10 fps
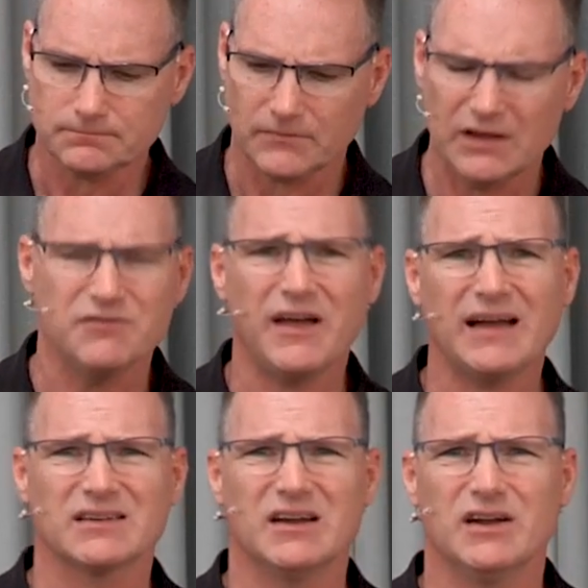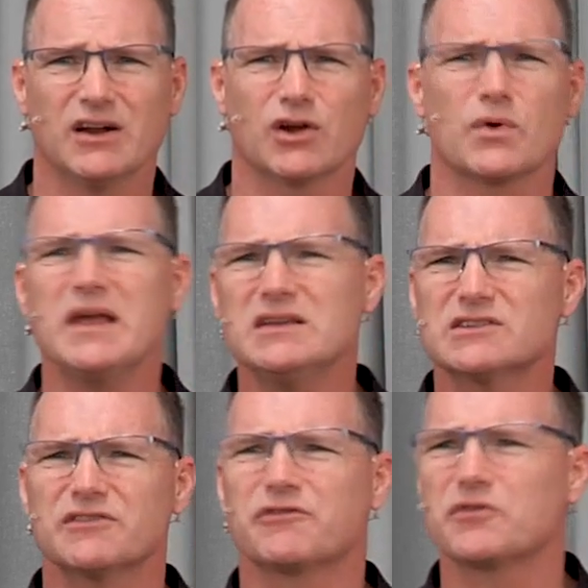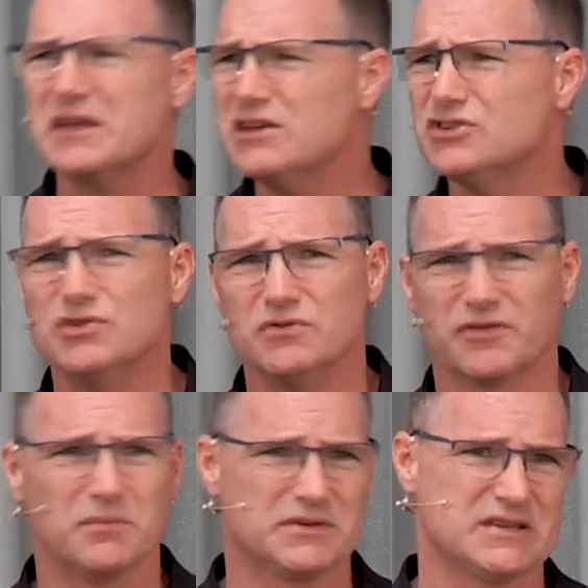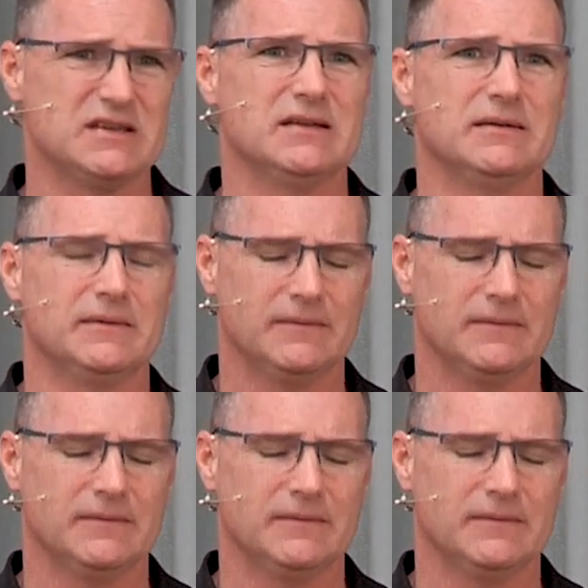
In fact, grace frees you from sin.